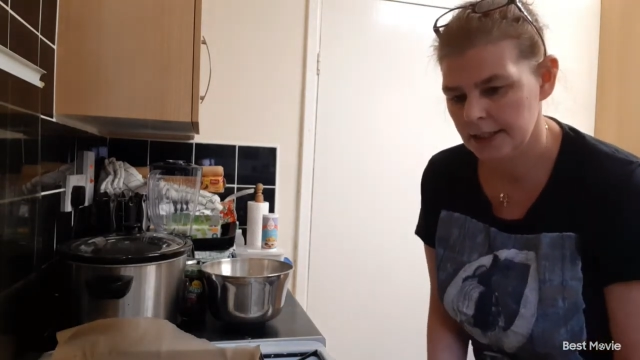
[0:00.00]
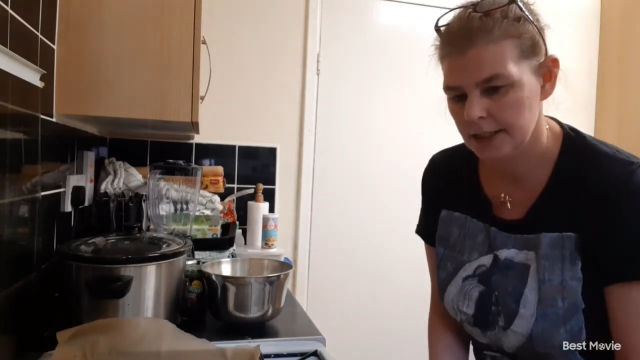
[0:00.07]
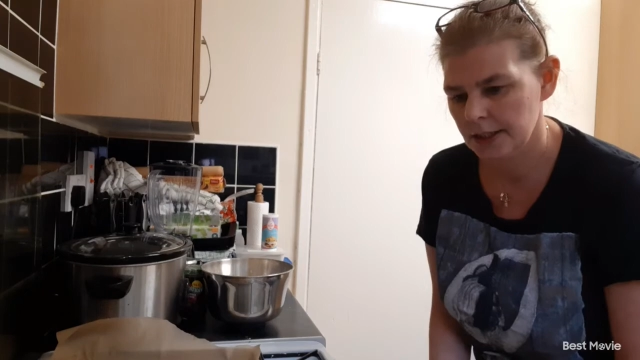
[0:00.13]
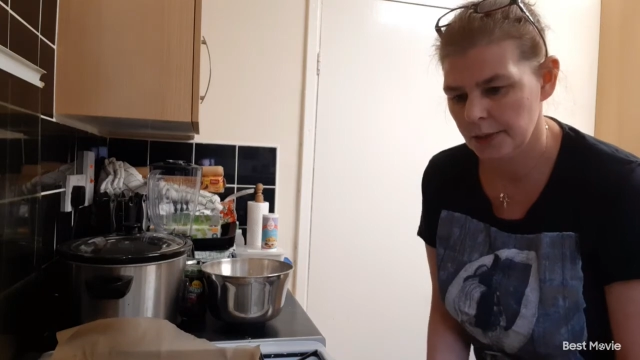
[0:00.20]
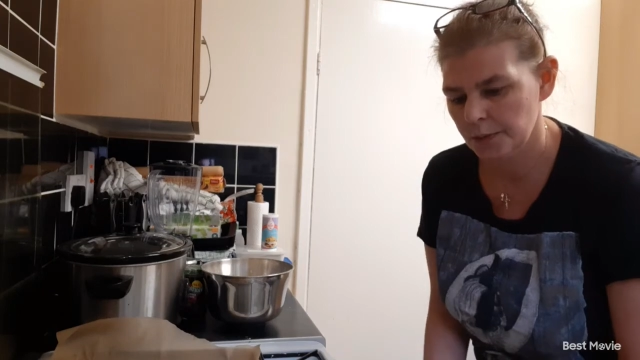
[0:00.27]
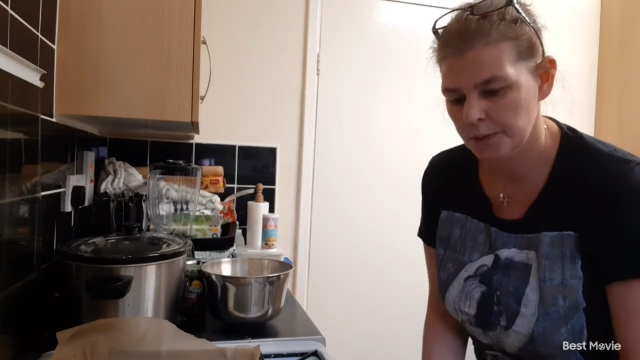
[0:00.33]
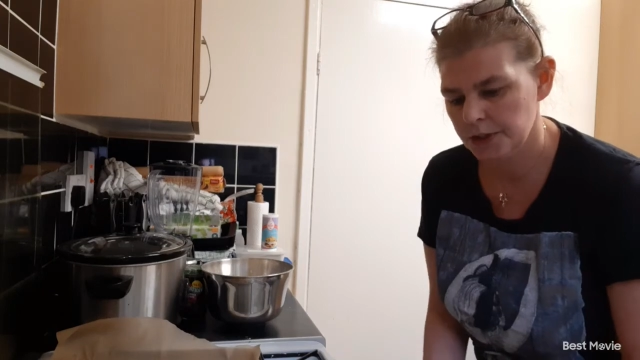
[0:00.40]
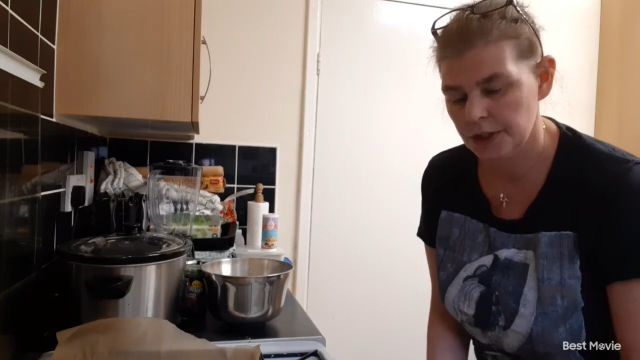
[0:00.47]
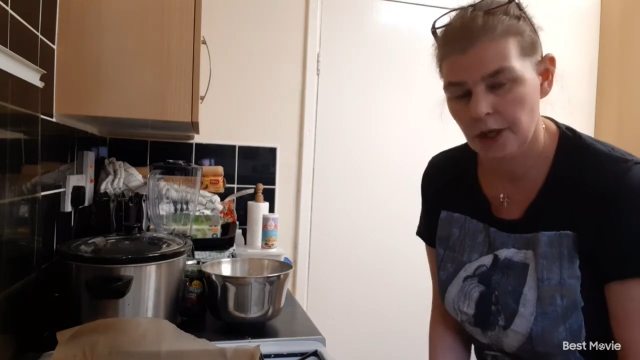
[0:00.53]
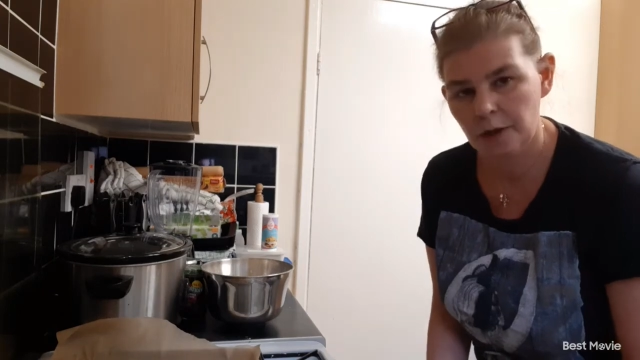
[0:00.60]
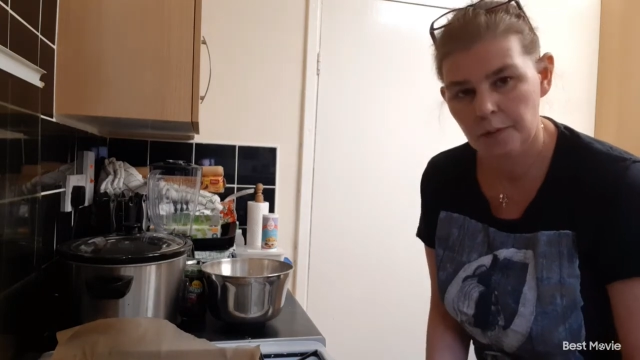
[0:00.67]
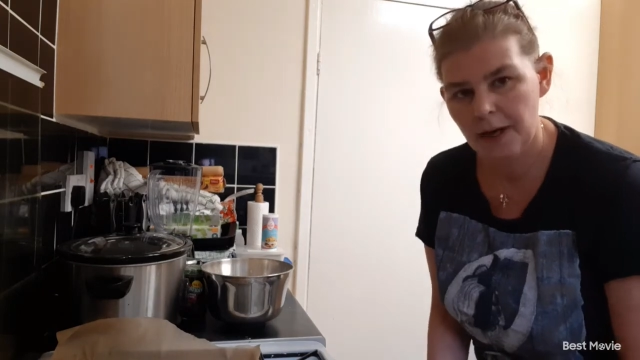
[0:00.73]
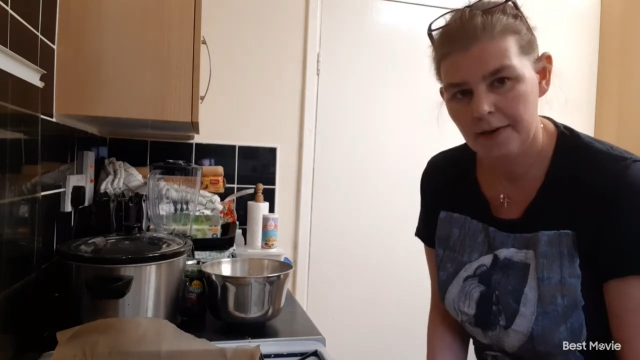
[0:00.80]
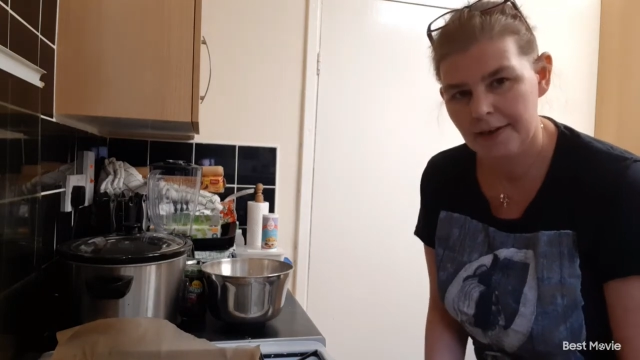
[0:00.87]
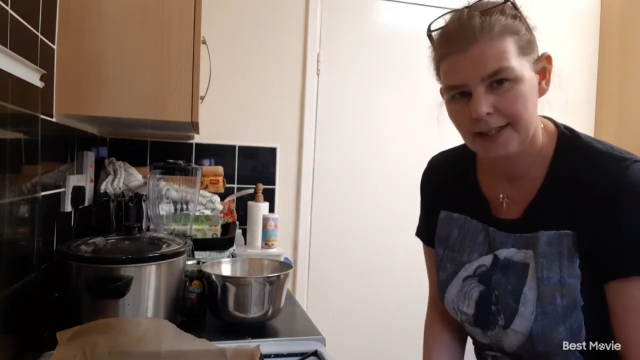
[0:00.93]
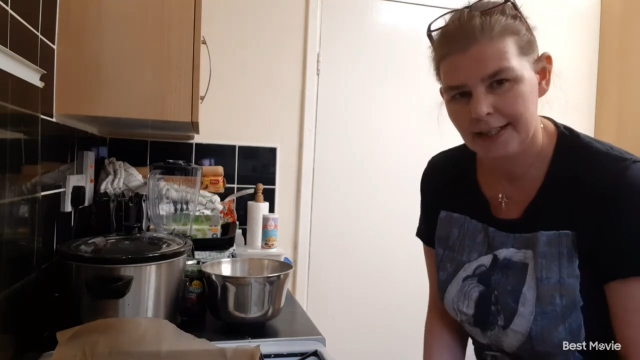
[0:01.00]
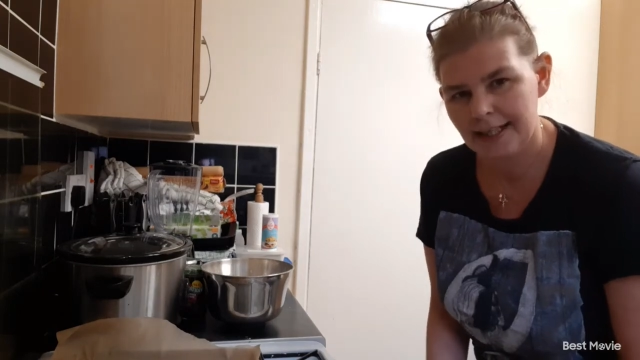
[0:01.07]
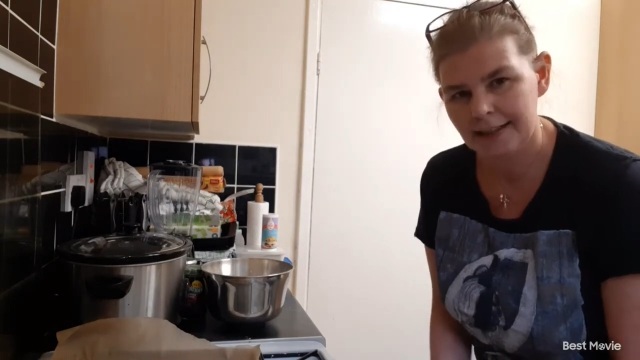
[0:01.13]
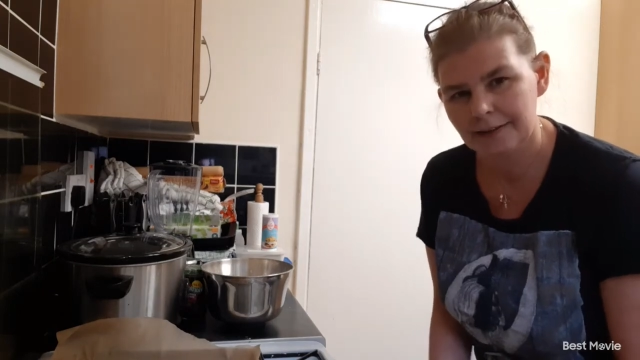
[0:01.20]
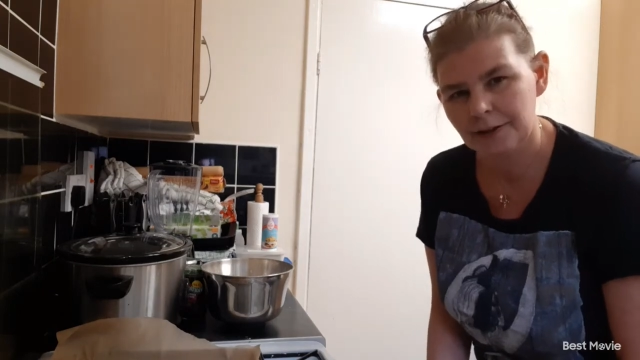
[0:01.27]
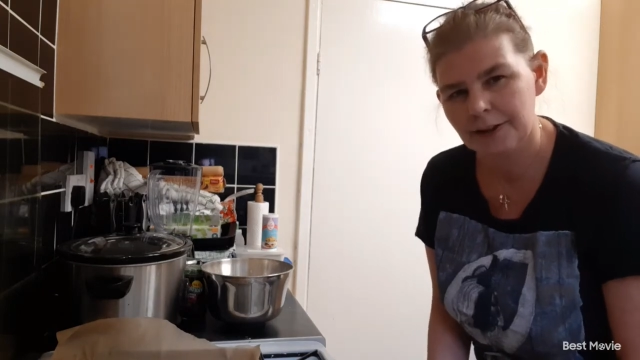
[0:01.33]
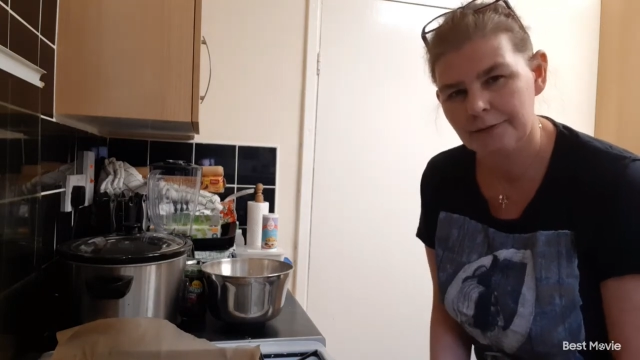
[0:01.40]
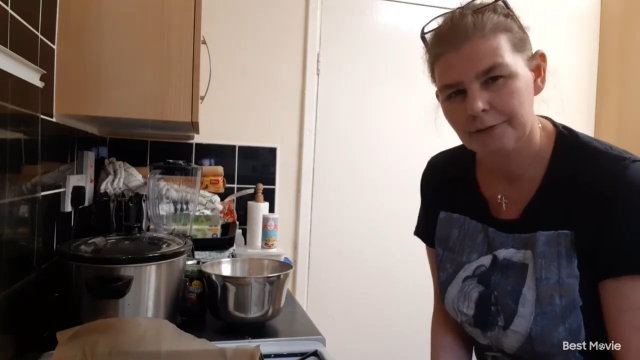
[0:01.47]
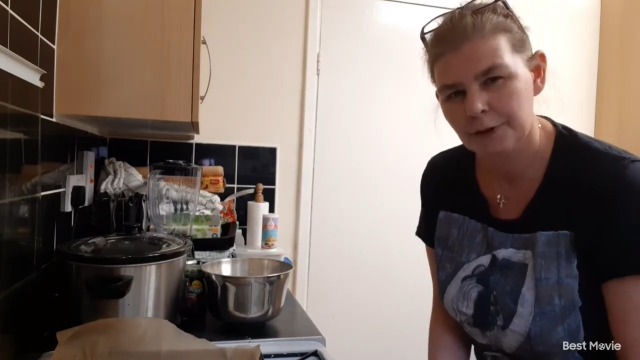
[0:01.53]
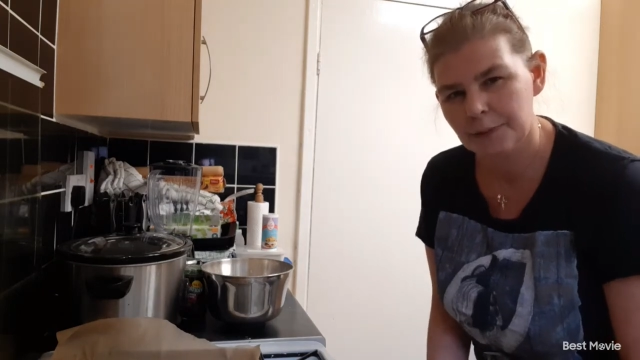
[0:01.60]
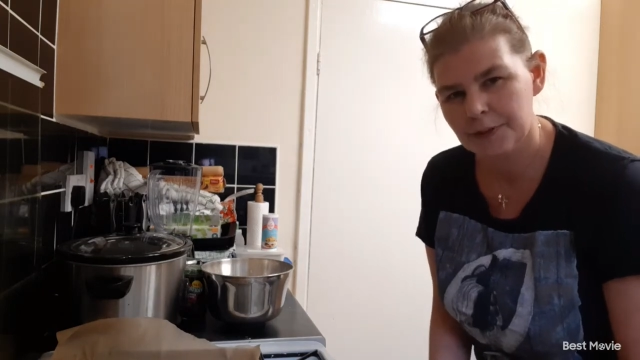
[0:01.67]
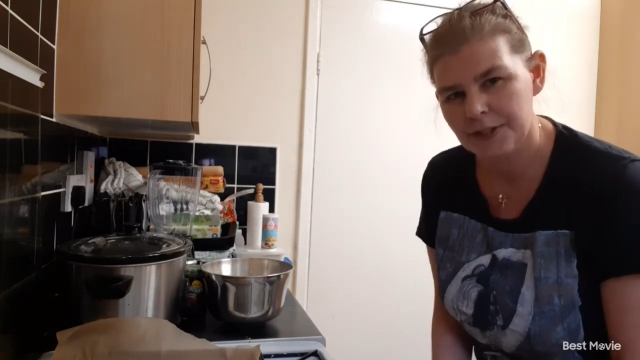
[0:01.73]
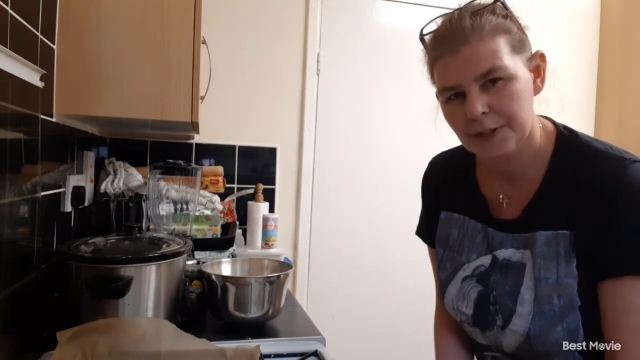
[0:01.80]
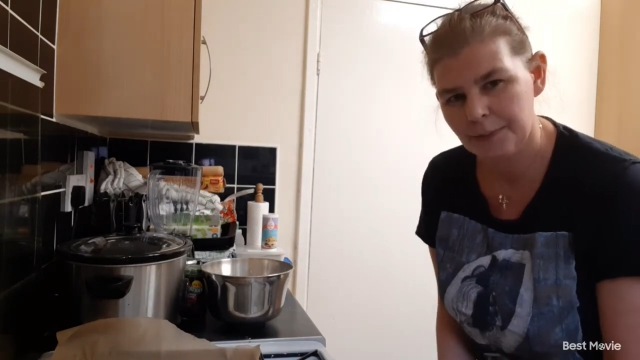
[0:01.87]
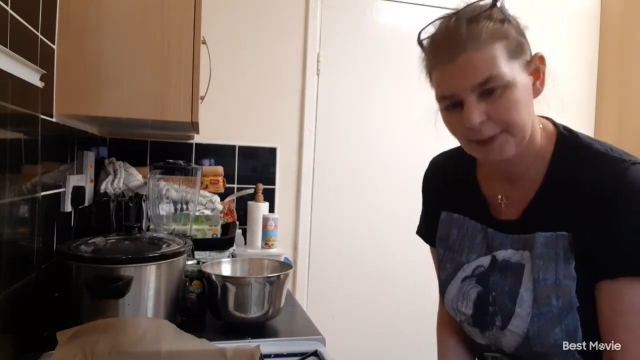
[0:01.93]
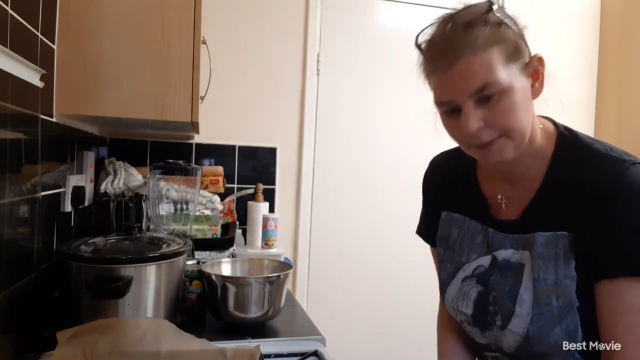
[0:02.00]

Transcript: to start wearing that. Looking forward to